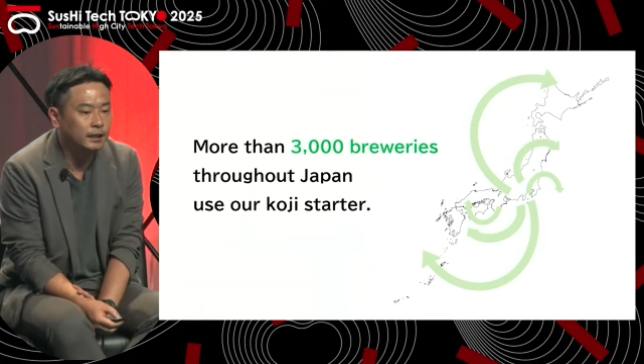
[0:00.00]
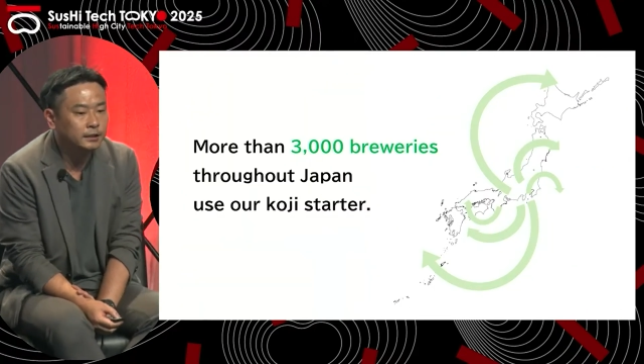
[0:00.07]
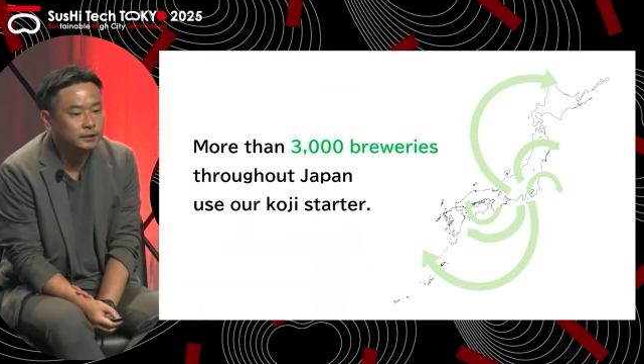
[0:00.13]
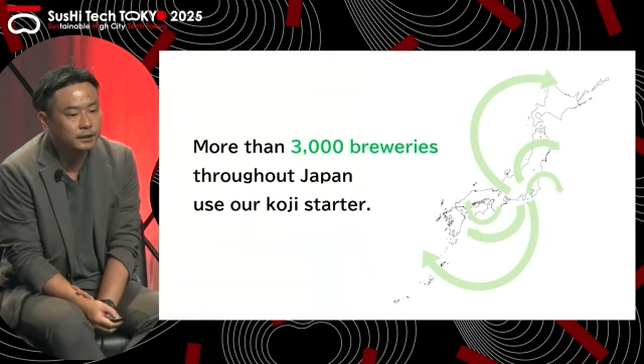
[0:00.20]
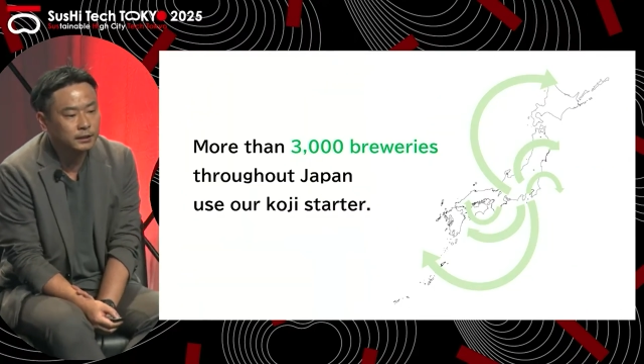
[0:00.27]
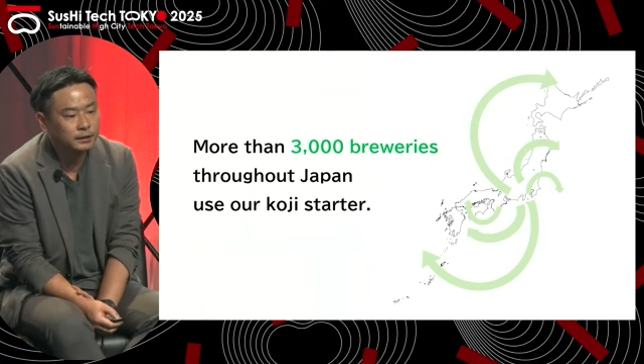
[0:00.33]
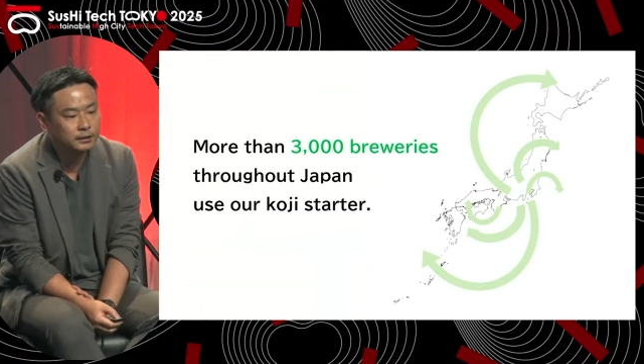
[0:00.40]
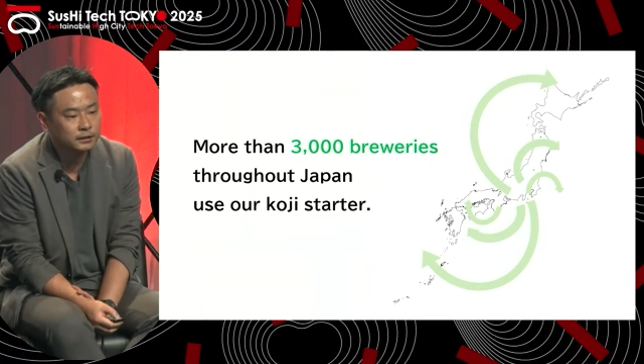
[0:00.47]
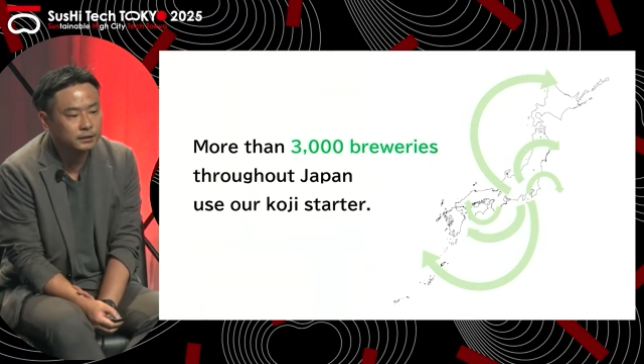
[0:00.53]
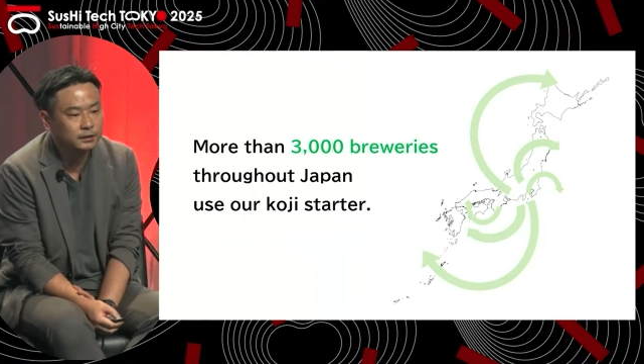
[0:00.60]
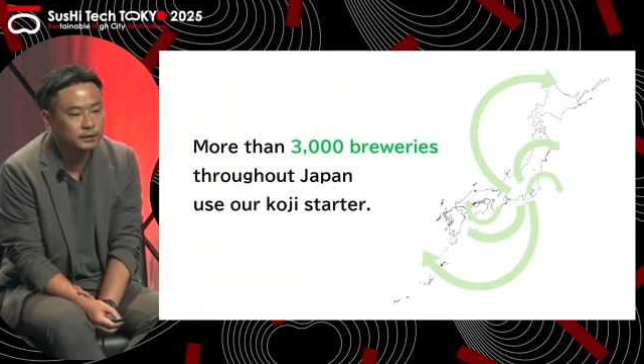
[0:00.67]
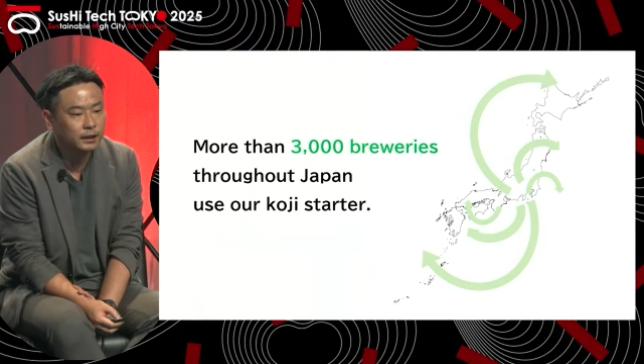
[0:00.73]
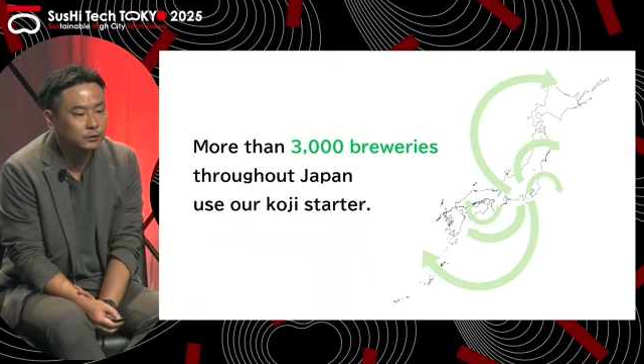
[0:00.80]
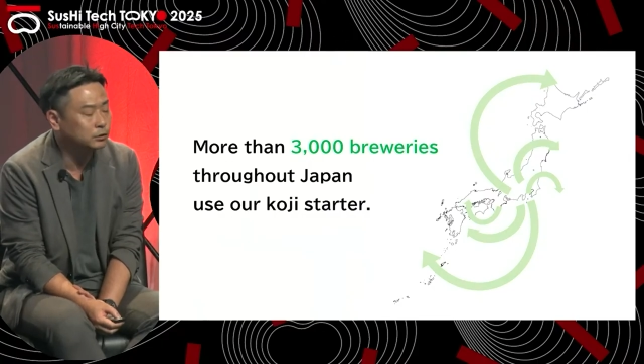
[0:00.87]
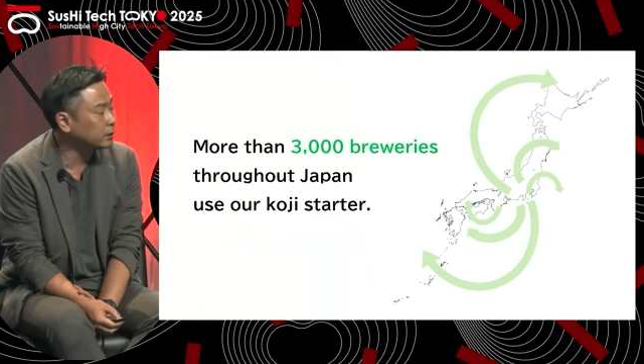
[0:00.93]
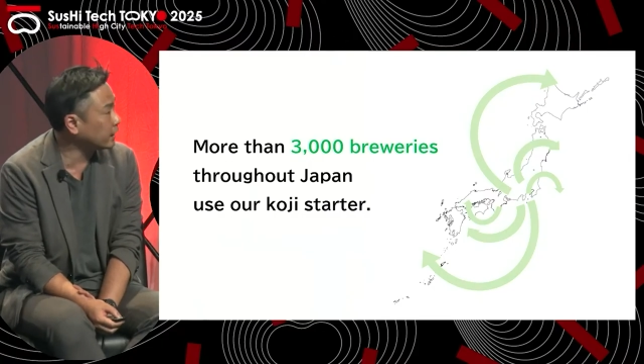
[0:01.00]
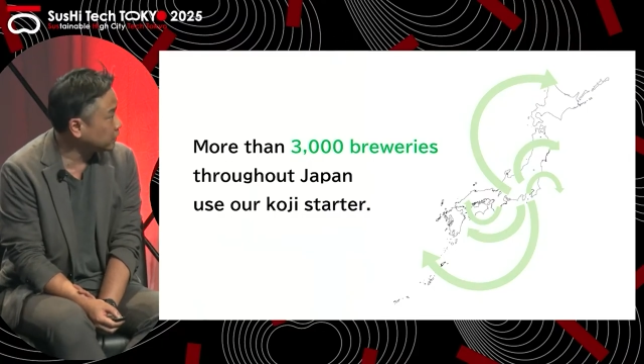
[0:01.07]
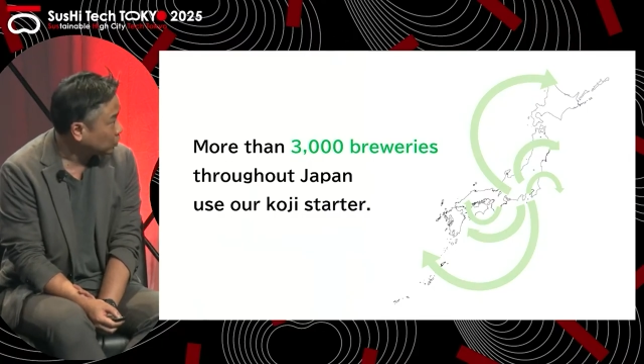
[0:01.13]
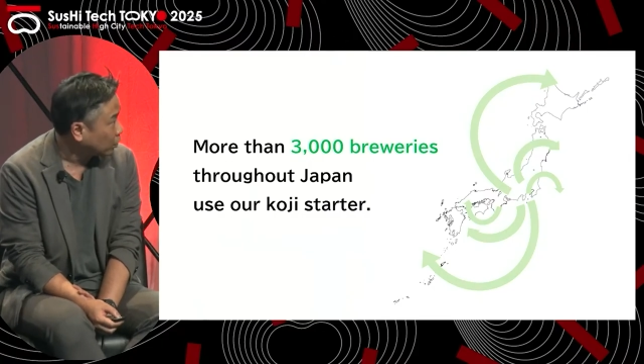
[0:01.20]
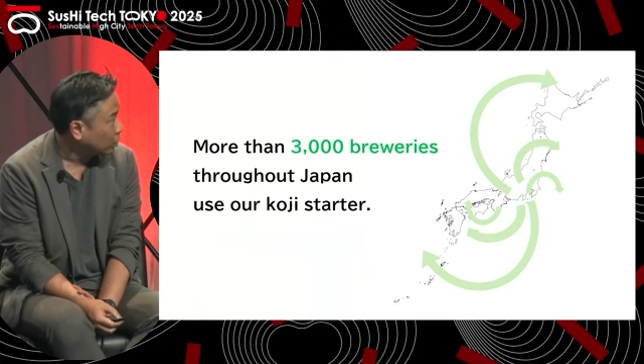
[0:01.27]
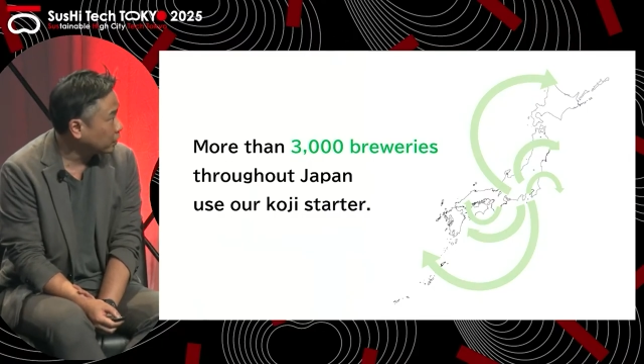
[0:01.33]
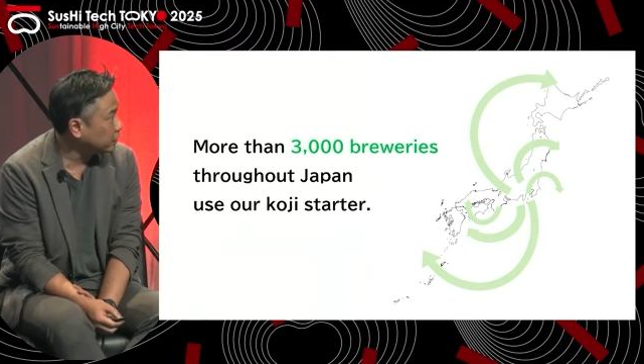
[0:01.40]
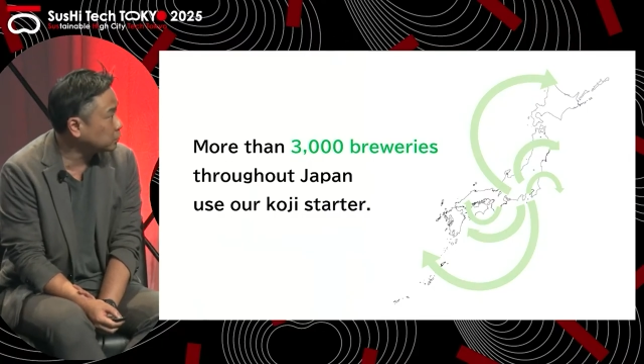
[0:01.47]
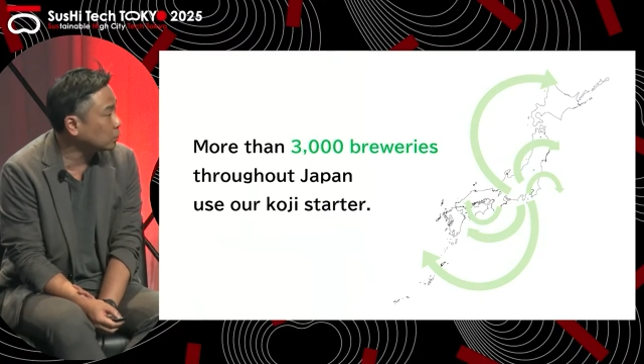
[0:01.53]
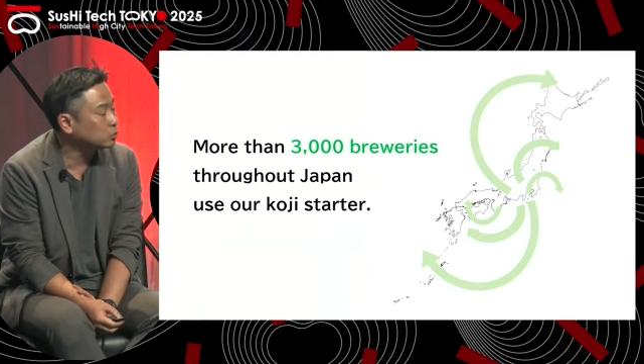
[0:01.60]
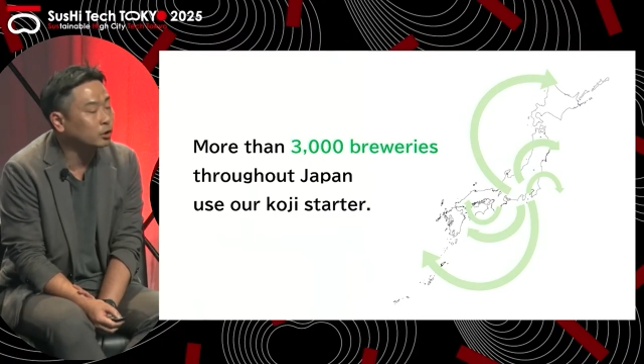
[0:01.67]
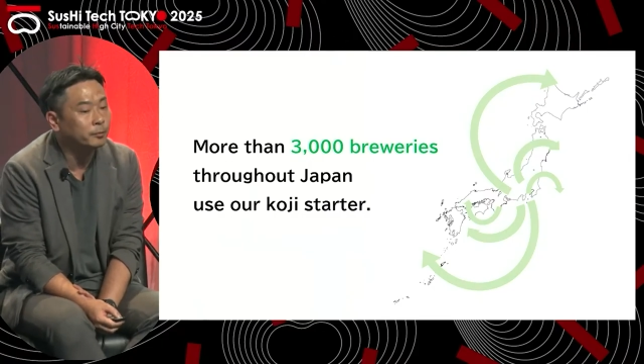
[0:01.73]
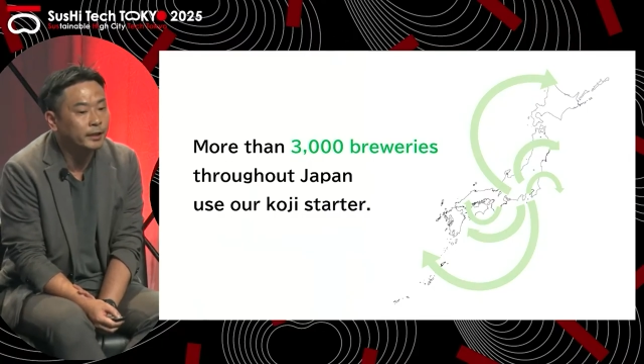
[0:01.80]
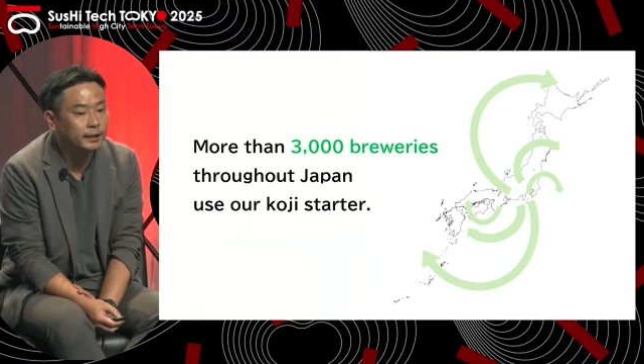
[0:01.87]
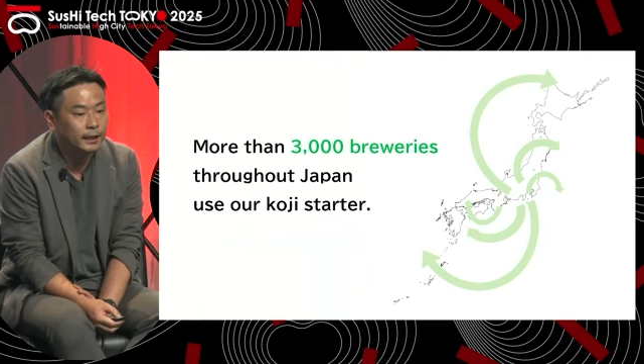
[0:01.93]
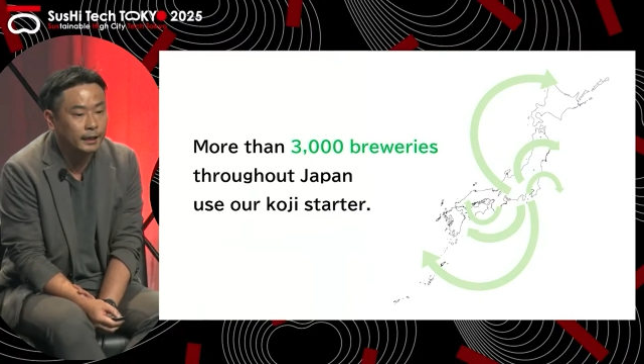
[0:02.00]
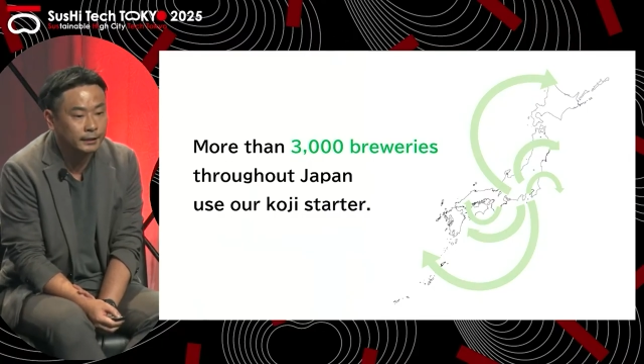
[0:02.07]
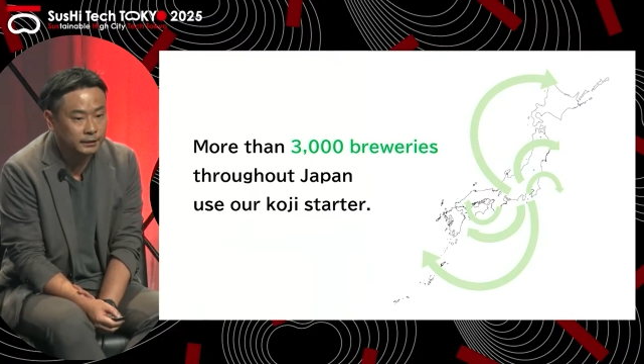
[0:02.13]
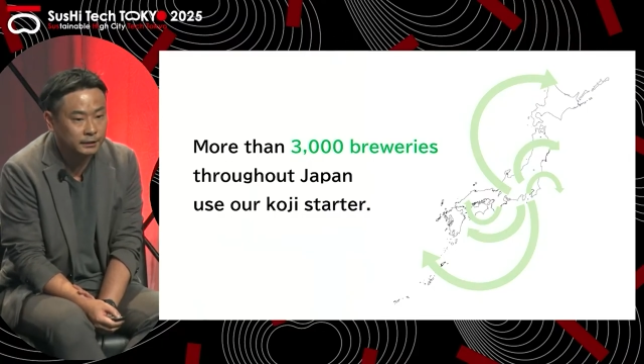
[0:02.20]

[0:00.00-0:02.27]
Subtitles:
And and